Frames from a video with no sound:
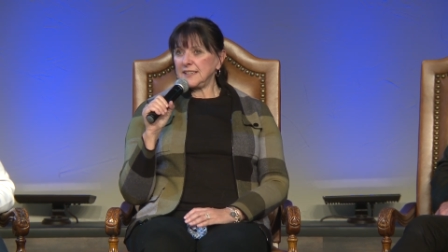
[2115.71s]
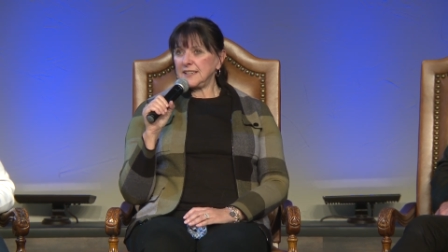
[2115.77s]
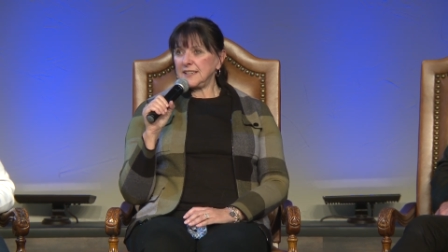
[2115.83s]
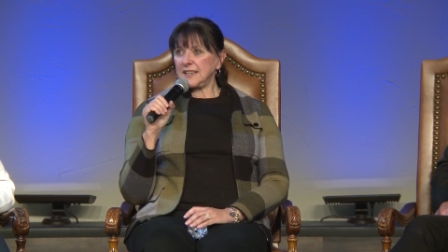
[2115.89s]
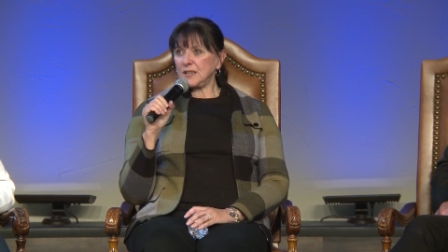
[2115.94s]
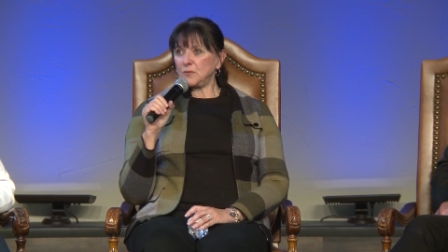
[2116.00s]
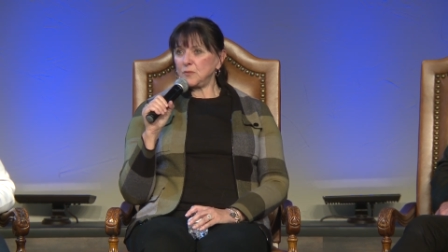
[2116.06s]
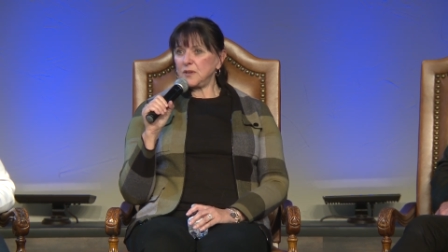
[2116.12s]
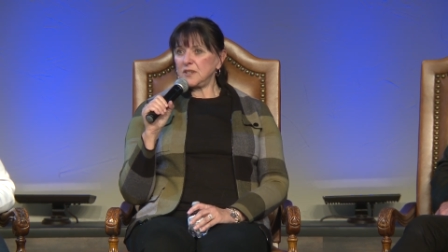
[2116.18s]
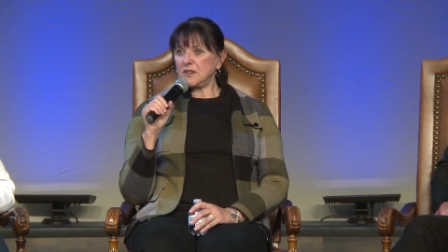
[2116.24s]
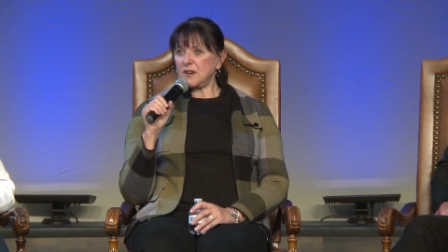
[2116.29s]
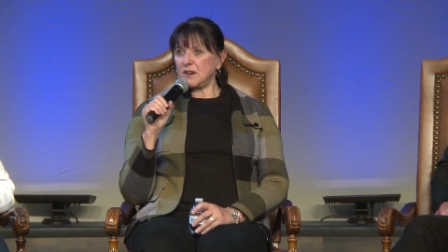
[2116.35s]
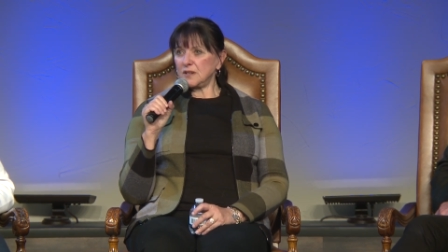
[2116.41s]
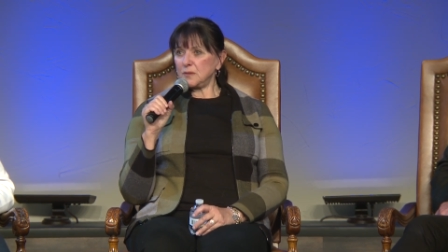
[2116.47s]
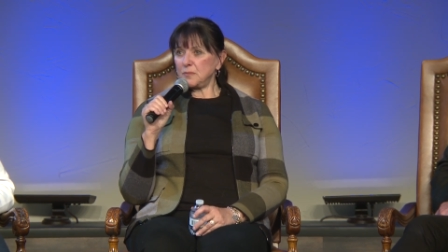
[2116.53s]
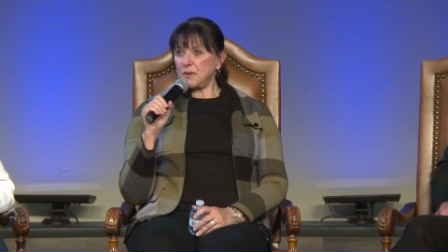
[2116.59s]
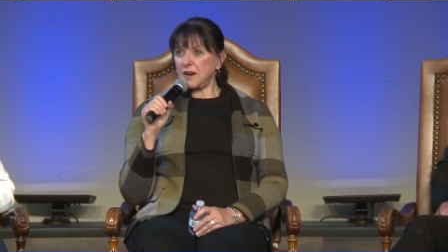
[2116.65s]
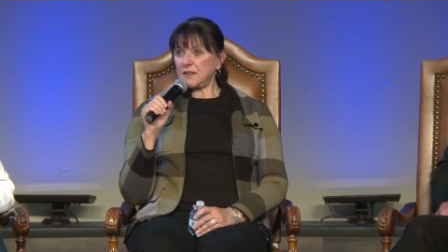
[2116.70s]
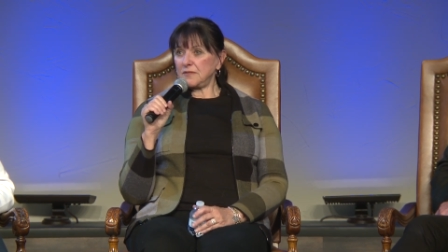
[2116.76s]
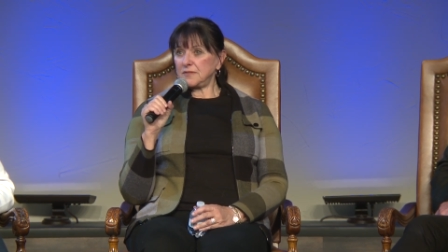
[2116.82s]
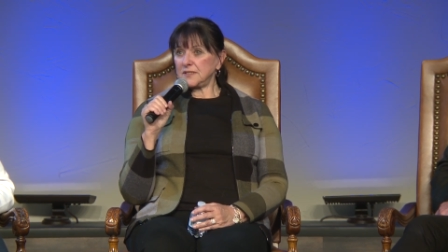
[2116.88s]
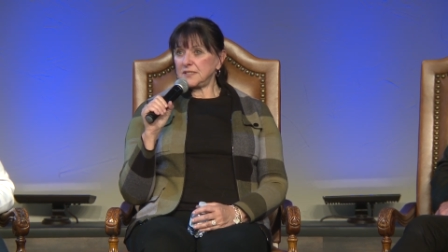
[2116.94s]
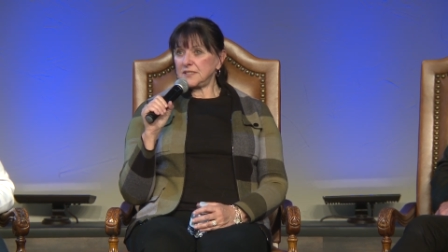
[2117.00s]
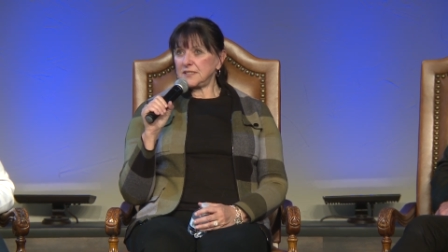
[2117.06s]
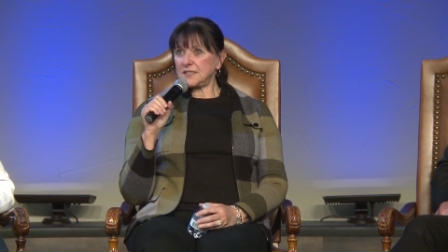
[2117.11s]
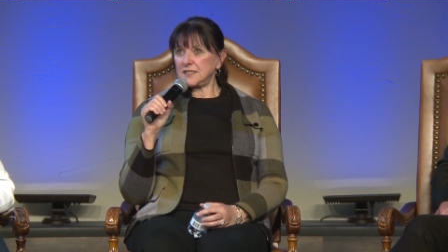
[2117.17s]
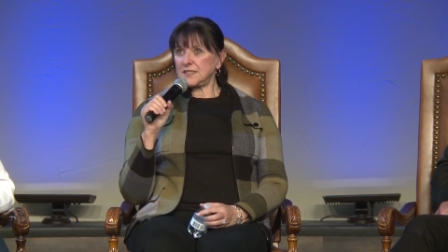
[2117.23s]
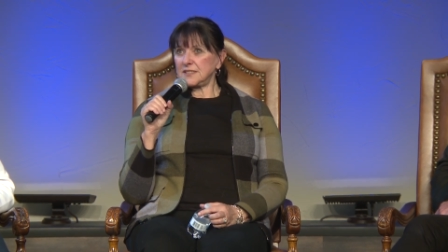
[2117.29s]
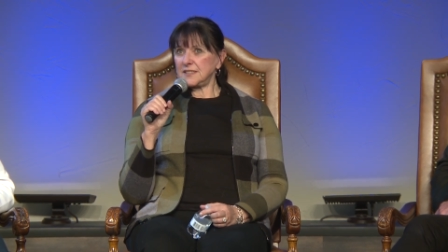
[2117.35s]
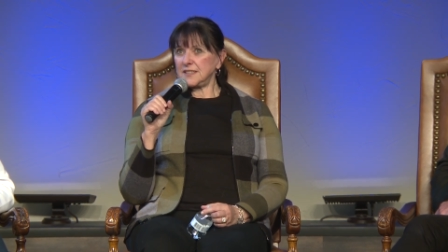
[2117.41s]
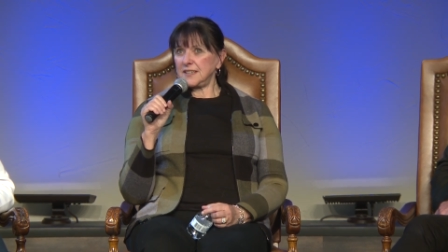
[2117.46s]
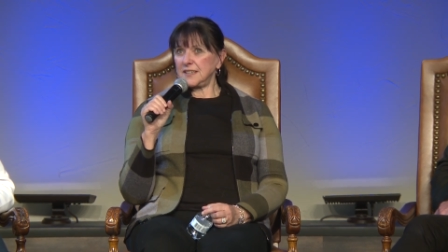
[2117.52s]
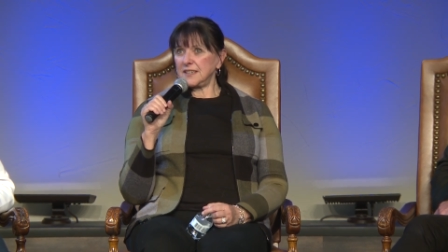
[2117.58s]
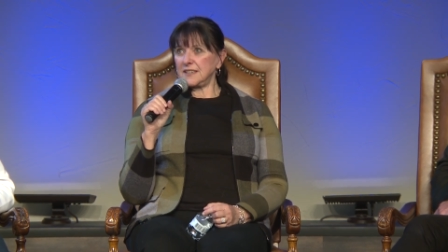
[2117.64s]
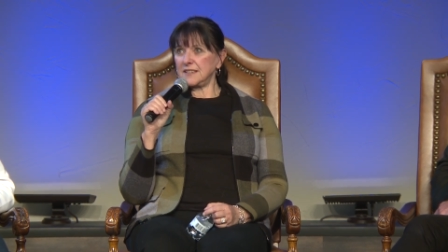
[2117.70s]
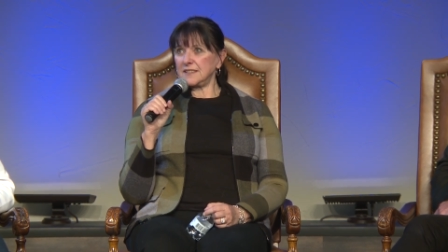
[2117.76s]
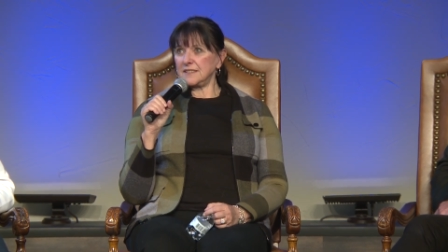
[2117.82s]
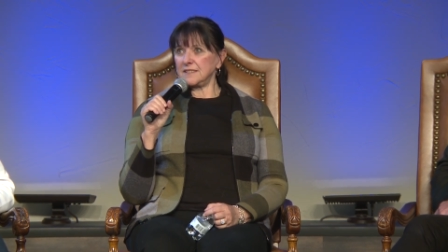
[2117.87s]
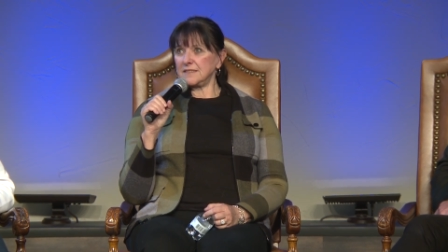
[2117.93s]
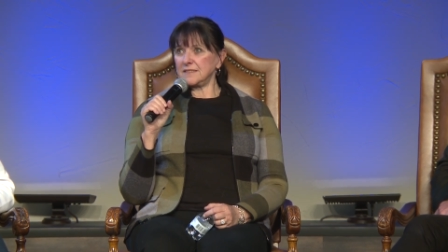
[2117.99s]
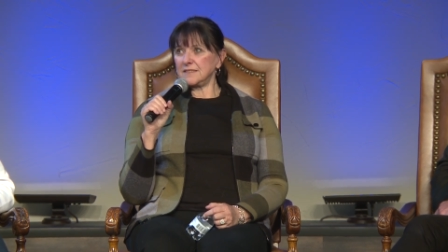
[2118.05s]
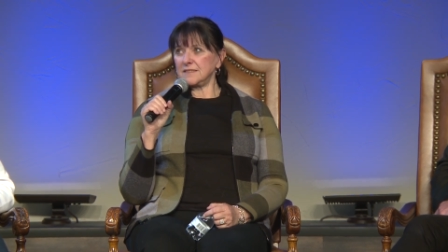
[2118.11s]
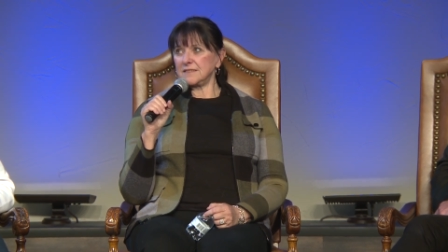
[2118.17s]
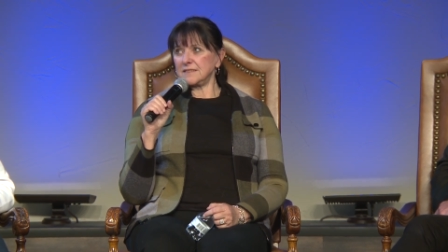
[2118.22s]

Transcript: and we'd gone to breakfast, and